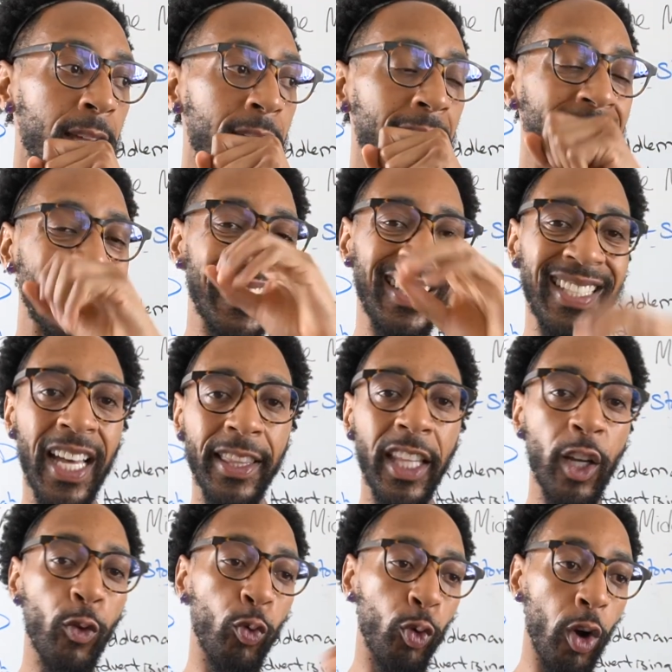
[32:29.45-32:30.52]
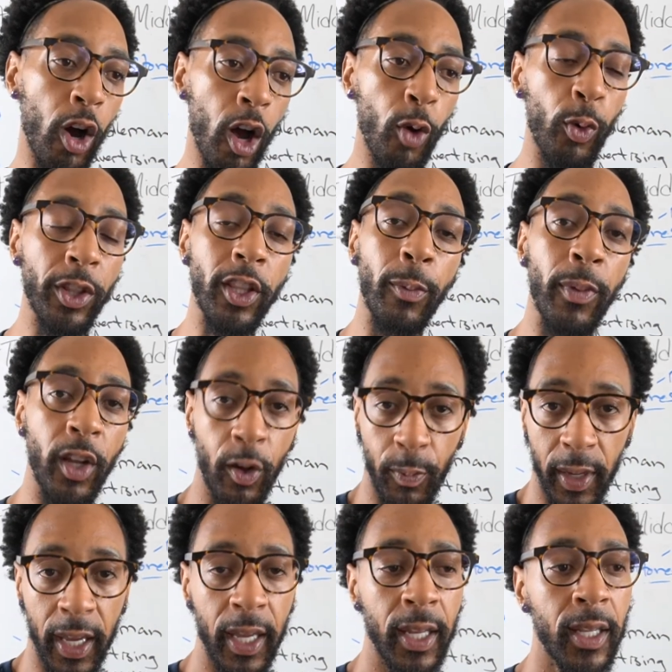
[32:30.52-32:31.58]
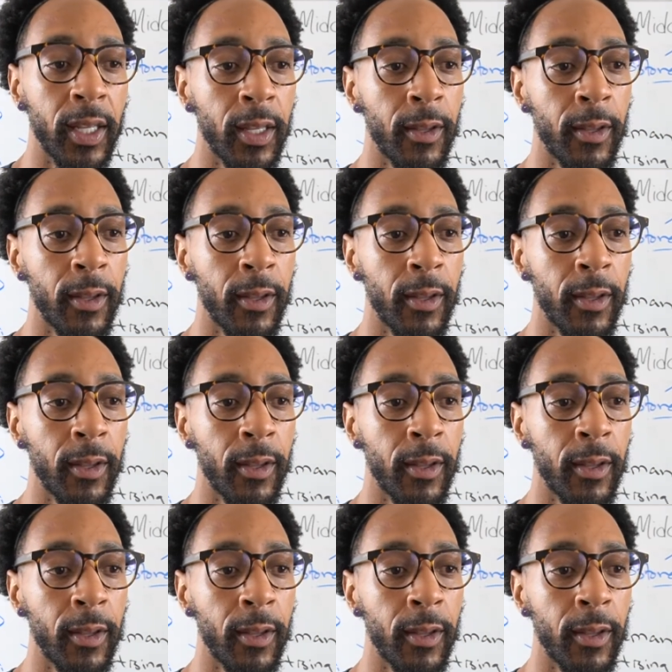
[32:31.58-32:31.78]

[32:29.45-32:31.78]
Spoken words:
it's nothing wrong with the middleman.